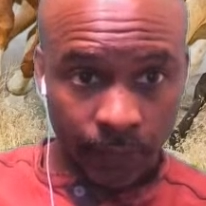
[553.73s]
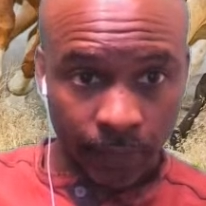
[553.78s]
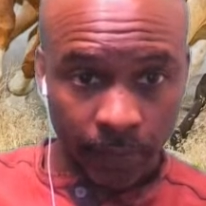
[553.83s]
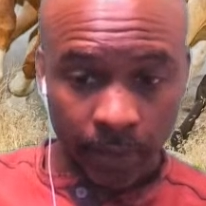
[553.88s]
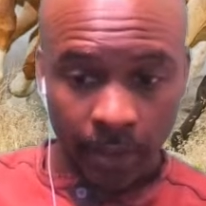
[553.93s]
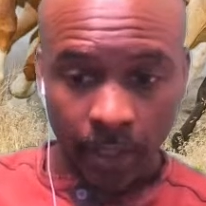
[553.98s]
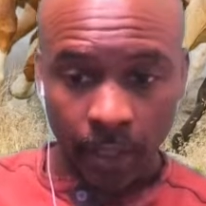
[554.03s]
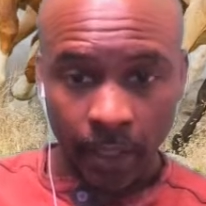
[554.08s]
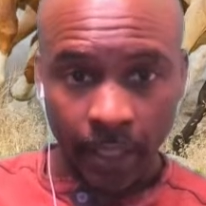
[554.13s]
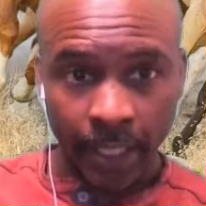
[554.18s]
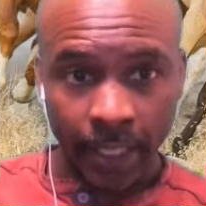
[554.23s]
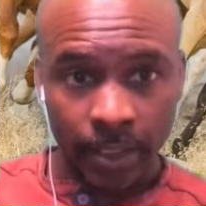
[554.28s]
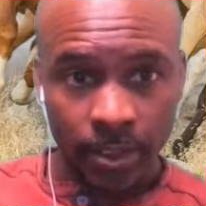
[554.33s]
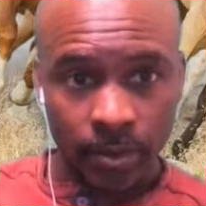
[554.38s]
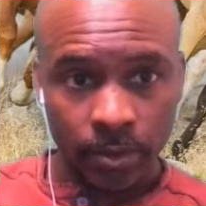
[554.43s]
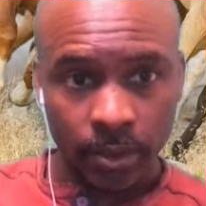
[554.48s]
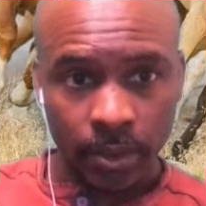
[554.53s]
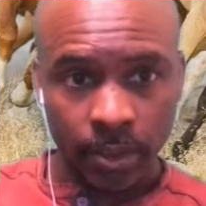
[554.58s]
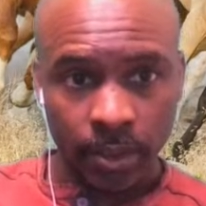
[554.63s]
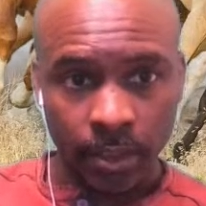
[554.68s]
No,
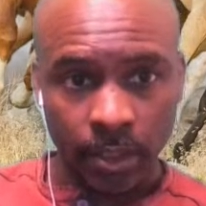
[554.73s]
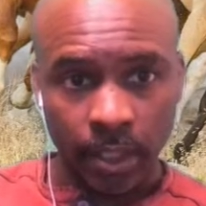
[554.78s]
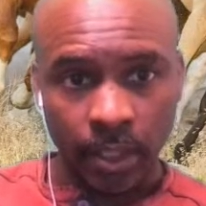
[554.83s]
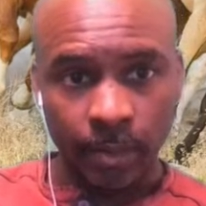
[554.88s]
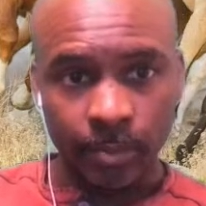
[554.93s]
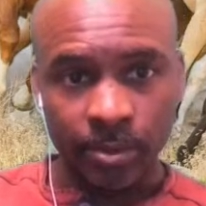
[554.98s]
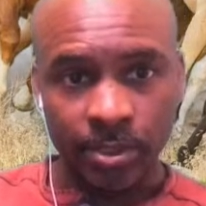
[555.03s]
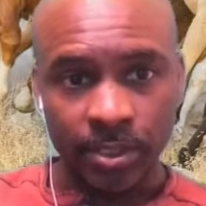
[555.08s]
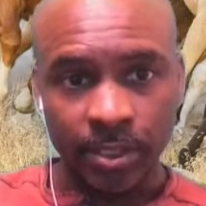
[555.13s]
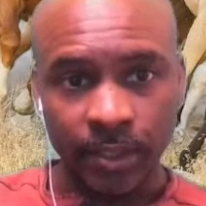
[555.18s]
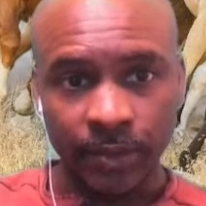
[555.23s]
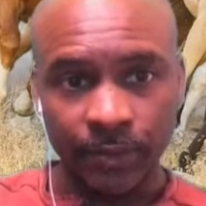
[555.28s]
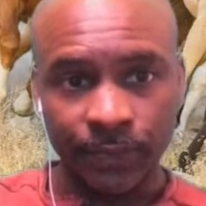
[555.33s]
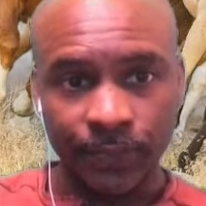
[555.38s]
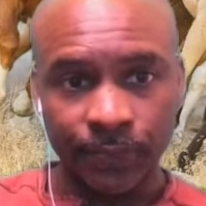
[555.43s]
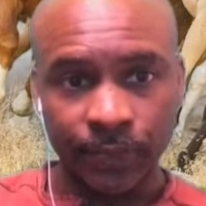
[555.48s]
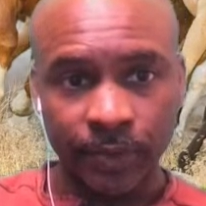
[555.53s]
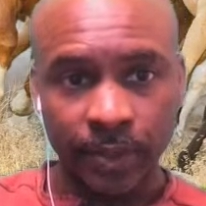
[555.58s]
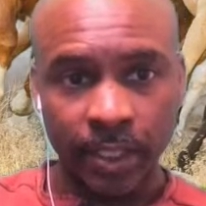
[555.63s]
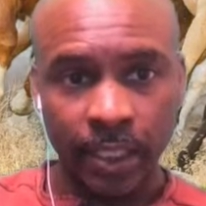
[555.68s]
actually, no. I'm gonna say
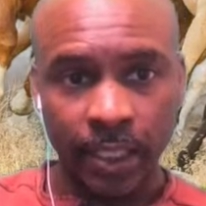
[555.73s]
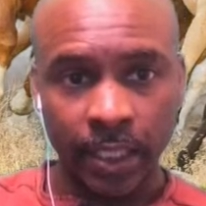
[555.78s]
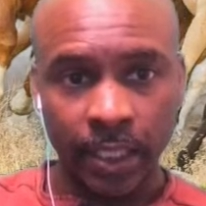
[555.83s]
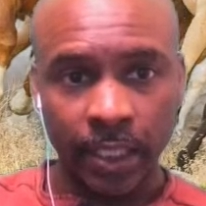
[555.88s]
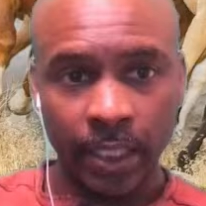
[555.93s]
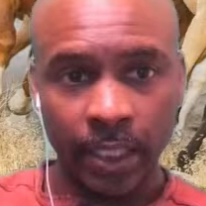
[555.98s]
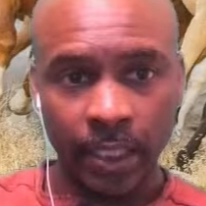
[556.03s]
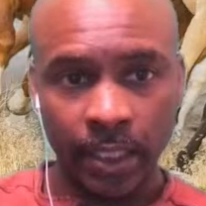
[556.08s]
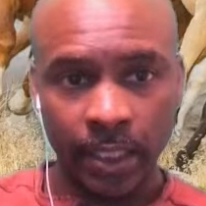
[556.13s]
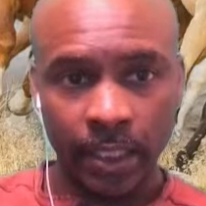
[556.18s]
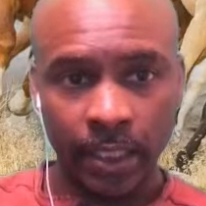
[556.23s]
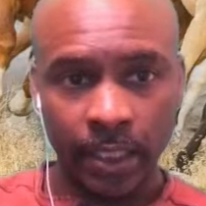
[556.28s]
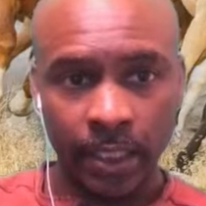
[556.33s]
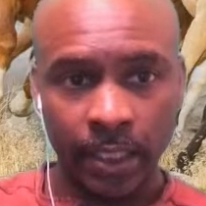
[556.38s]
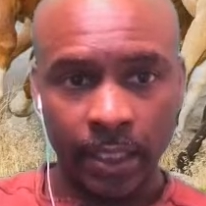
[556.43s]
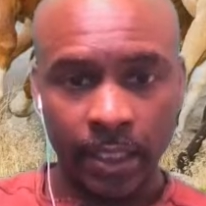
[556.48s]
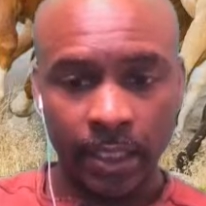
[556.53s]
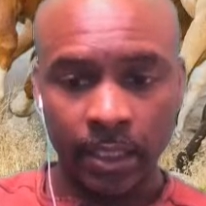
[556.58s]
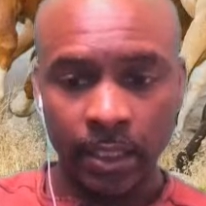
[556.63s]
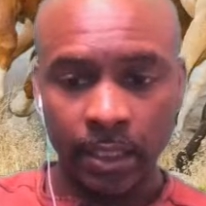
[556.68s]

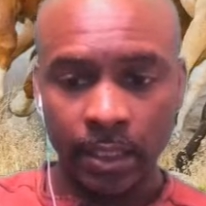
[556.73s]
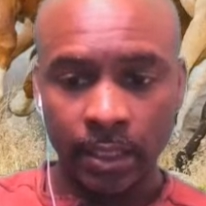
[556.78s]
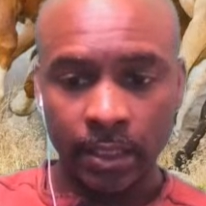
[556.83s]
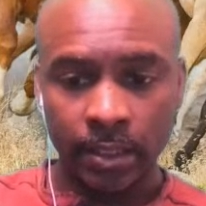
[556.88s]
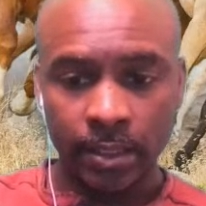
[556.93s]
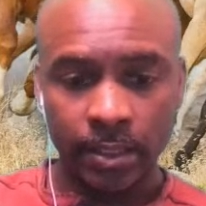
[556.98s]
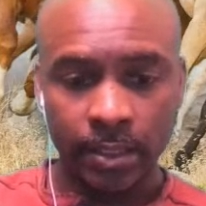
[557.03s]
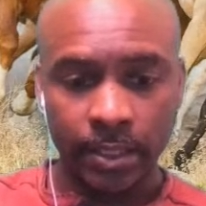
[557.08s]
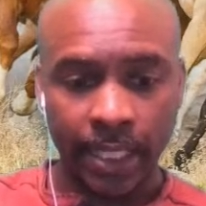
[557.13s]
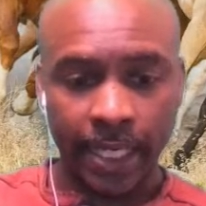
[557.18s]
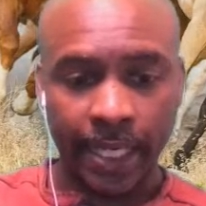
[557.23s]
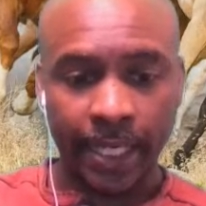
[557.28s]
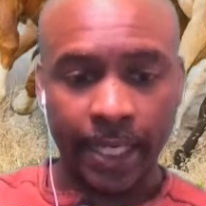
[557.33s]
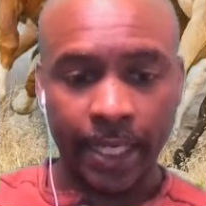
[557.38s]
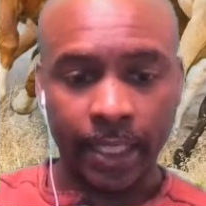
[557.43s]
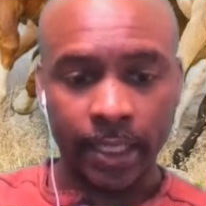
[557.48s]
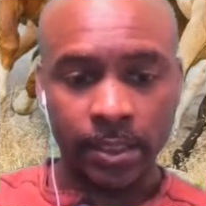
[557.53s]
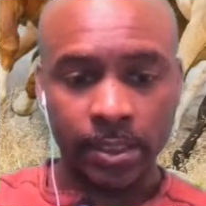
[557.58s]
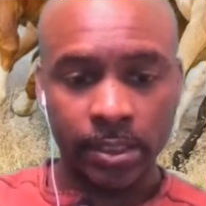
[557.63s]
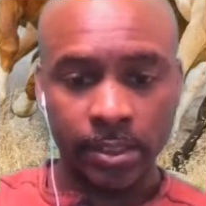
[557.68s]
free
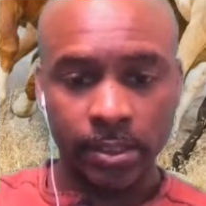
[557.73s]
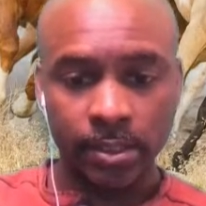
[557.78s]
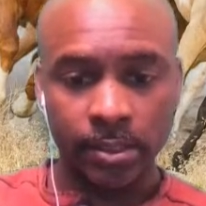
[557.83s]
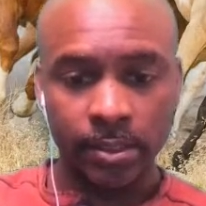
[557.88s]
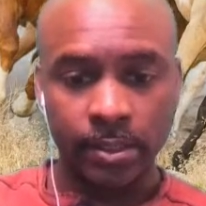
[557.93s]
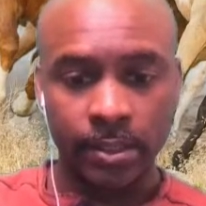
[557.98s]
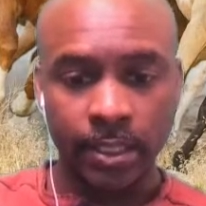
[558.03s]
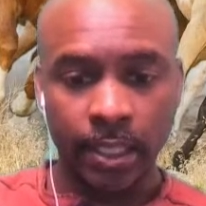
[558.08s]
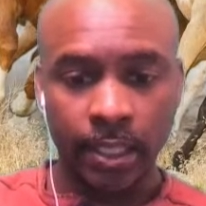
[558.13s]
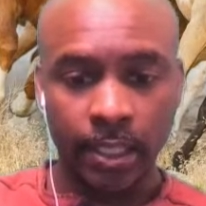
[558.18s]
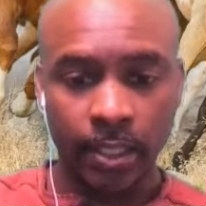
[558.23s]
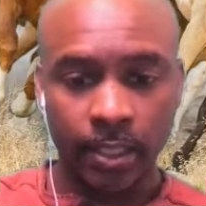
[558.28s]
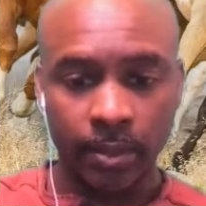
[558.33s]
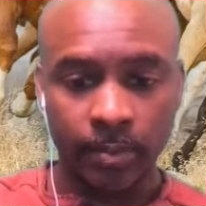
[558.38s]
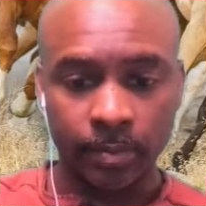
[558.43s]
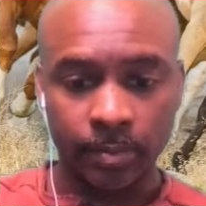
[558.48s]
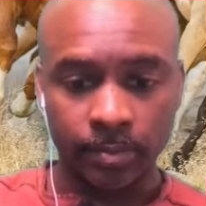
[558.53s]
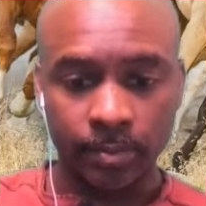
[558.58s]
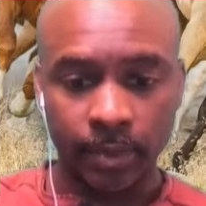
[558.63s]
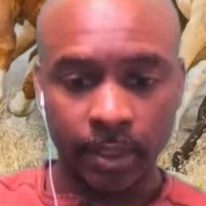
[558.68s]
dash
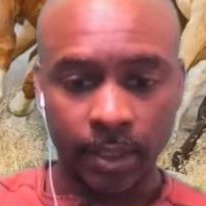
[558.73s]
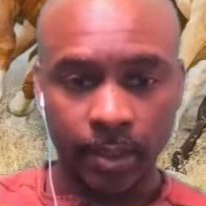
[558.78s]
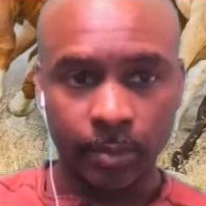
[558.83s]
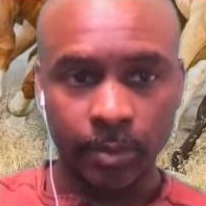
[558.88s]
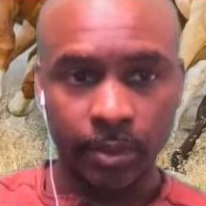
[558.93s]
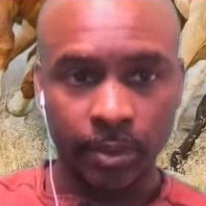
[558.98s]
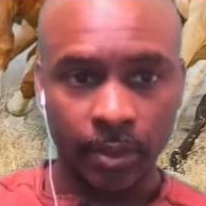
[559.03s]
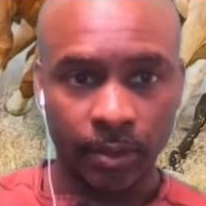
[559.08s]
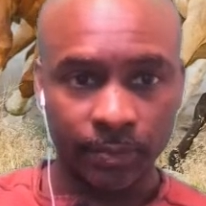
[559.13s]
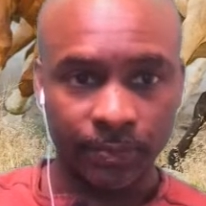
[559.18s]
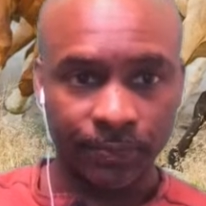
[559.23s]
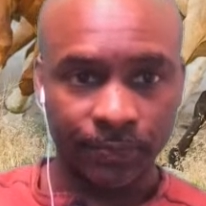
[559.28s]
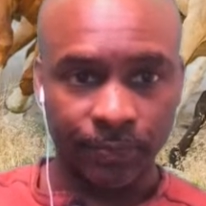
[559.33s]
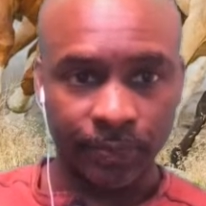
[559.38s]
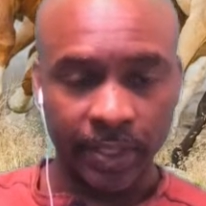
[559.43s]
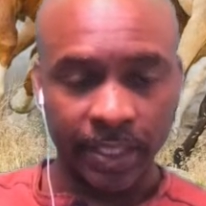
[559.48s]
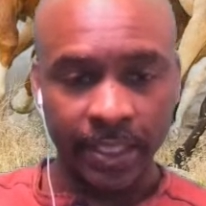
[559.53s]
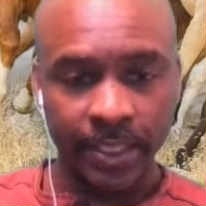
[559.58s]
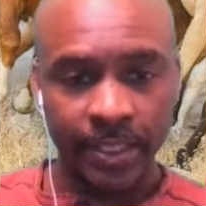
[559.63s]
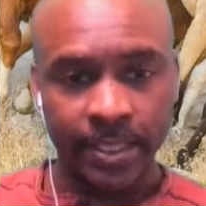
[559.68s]
dumb. There we go.
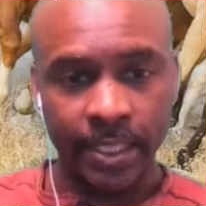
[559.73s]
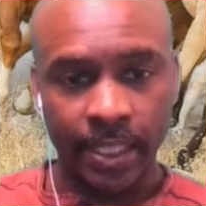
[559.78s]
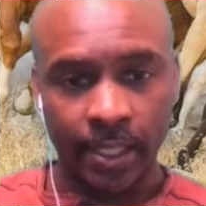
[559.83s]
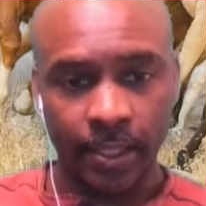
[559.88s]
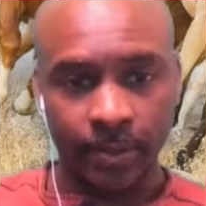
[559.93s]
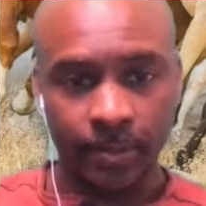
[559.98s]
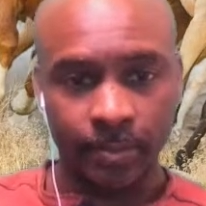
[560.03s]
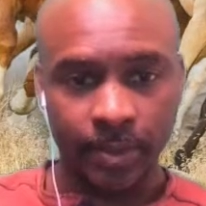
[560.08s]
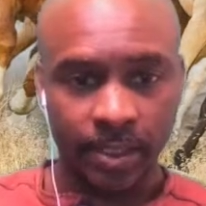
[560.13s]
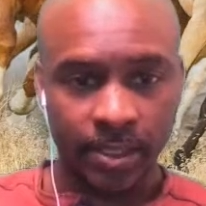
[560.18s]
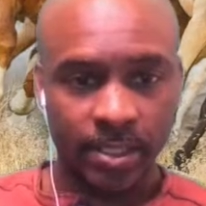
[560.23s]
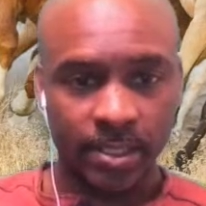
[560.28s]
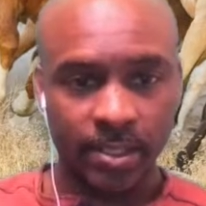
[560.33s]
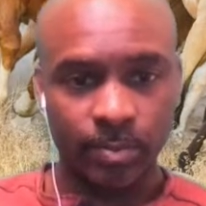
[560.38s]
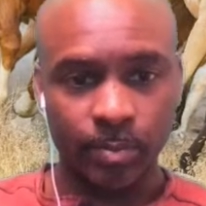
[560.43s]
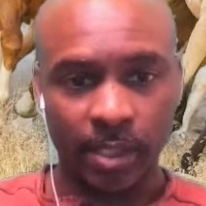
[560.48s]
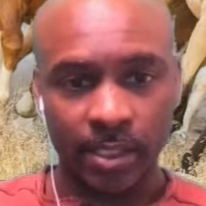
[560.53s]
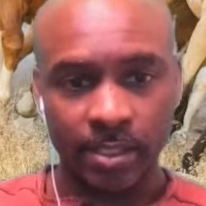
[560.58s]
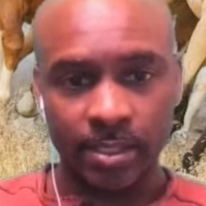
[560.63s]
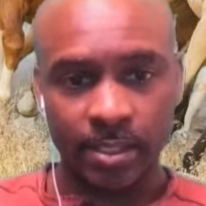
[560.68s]
Freedom. This
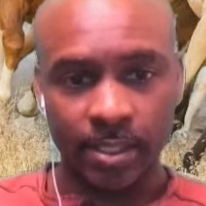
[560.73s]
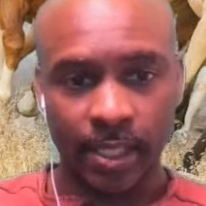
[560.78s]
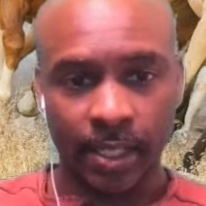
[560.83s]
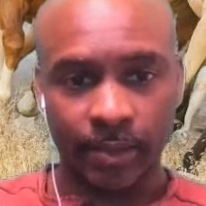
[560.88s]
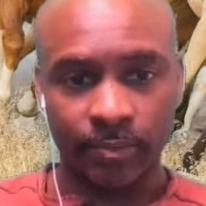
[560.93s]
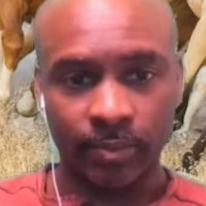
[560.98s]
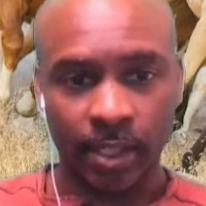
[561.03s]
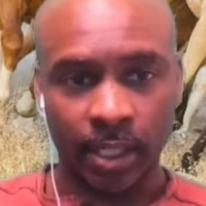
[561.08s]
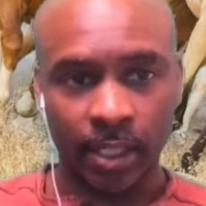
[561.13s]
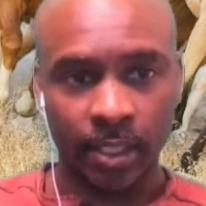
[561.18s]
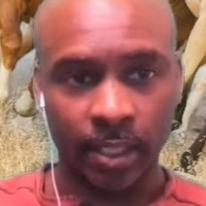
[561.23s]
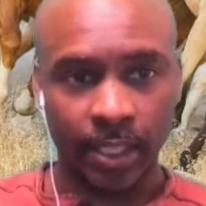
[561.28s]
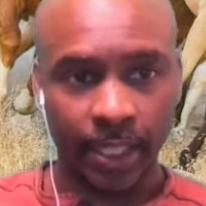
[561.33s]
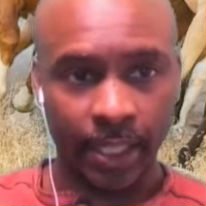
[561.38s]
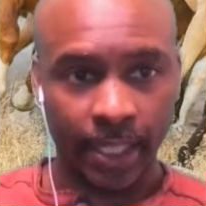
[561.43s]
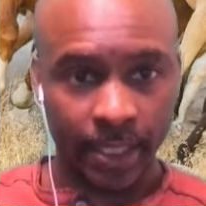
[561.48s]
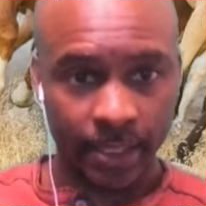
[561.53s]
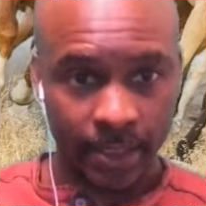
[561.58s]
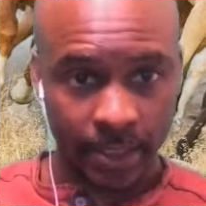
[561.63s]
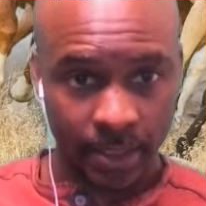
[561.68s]
is my stop right here.
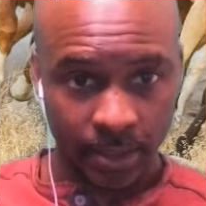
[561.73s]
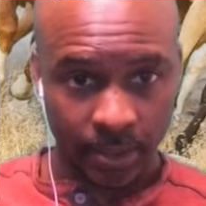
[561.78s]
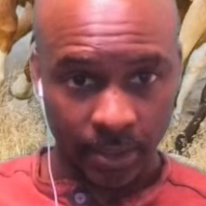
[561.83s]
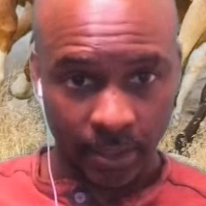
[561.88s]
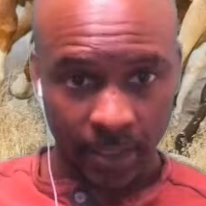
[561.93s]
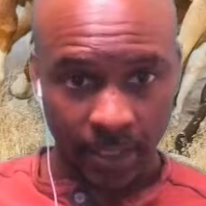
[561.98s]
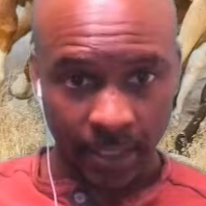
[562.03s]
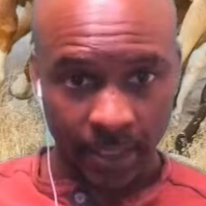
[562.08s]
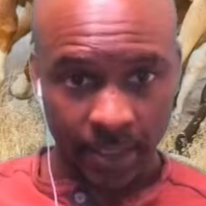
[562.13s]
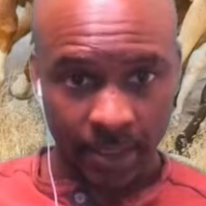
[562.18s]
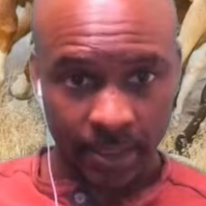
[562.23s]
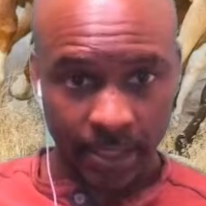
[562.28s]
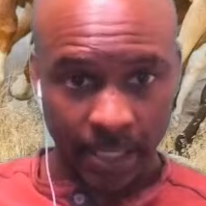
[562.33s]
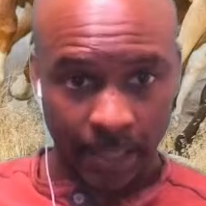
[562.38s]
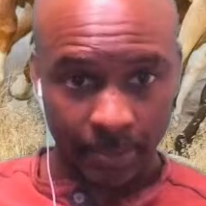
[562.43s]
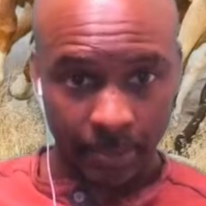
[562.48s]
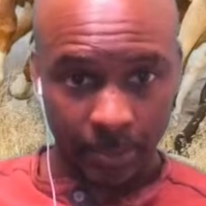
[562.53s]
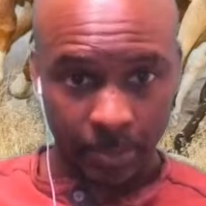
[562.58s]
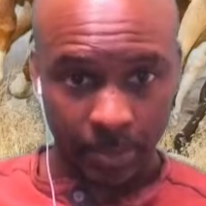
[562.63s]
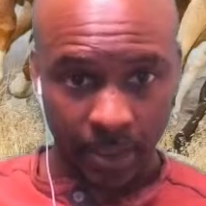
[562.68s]
I got to get off. Lady,
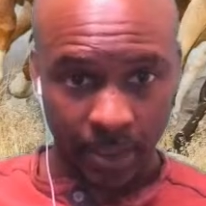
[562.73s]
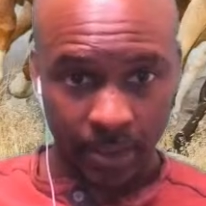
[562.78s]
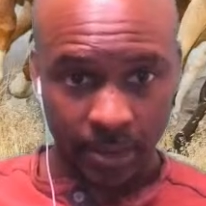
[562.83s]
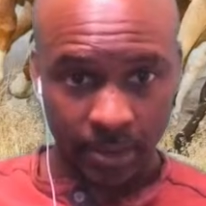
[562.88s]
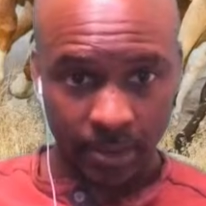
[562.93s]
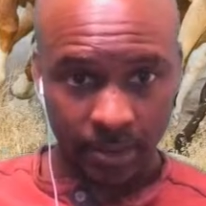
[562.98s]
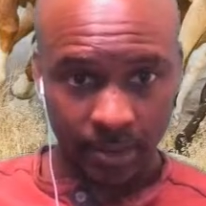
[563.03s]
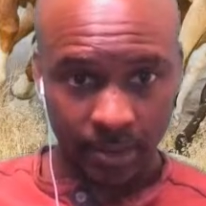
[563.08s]
stop the bus.